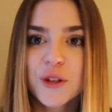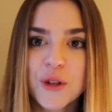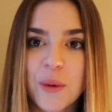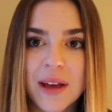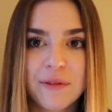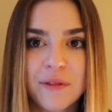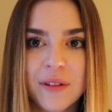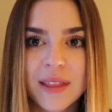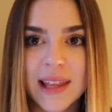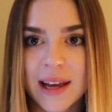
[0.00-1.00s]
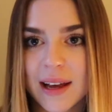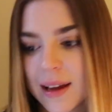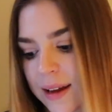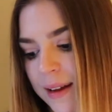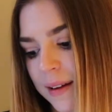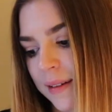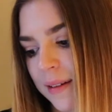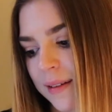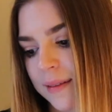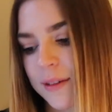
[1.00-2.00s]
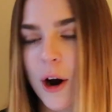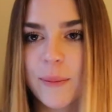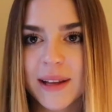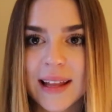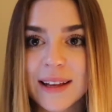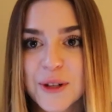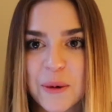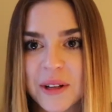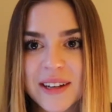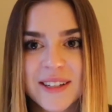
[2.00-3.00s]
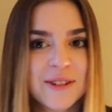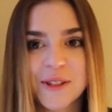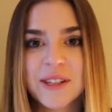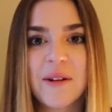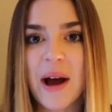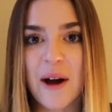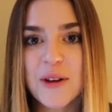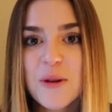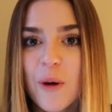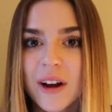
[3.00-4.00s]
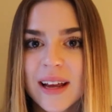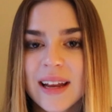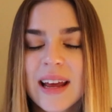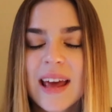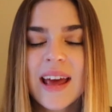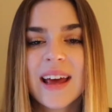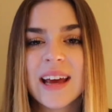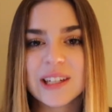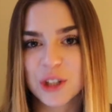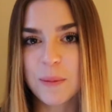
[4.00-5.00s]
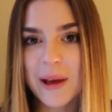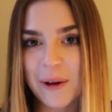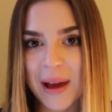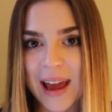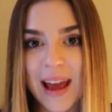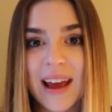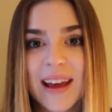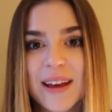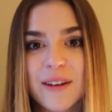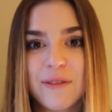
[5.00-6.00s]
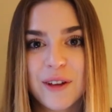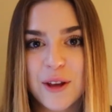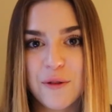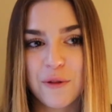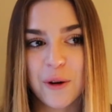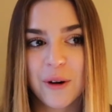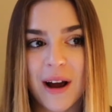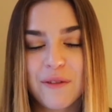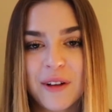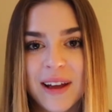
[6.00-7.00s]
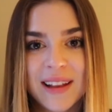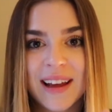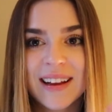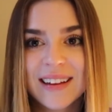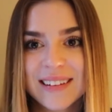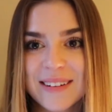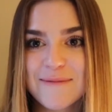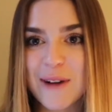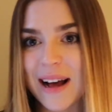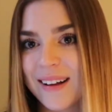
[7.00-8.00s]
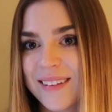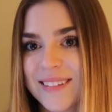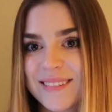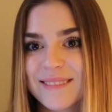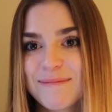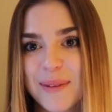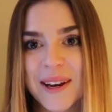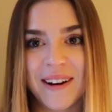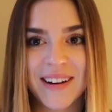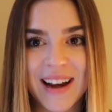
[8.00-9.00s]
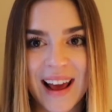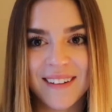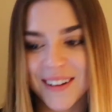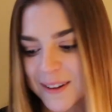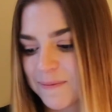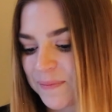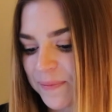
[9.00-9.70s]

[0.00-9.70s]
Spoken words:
So if the garment like totally doesn't turn out how you want it, it should be okay if you photograph it like well and put it on an angle.